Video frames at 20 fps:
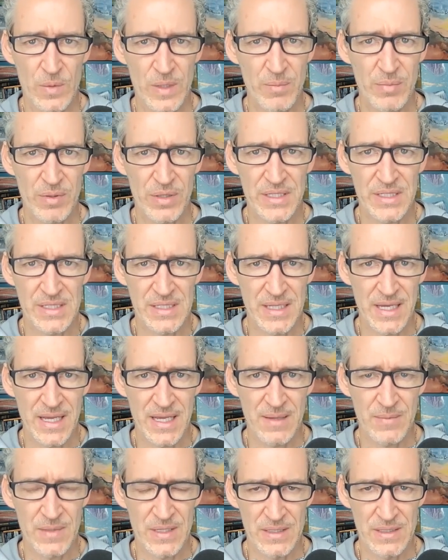replens
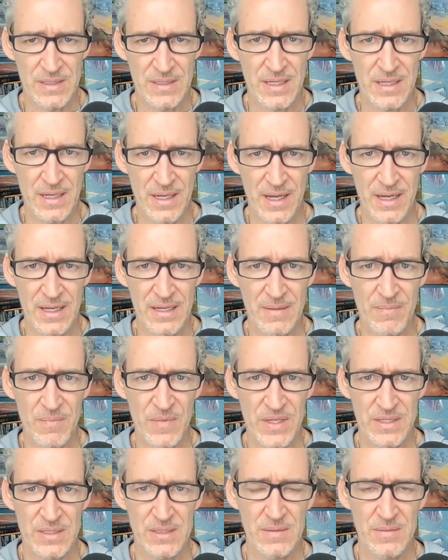game is an
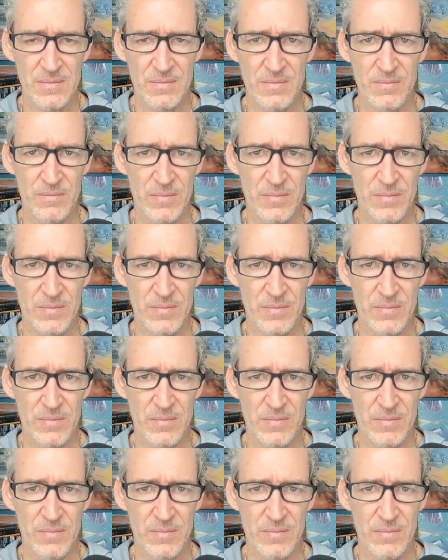item that's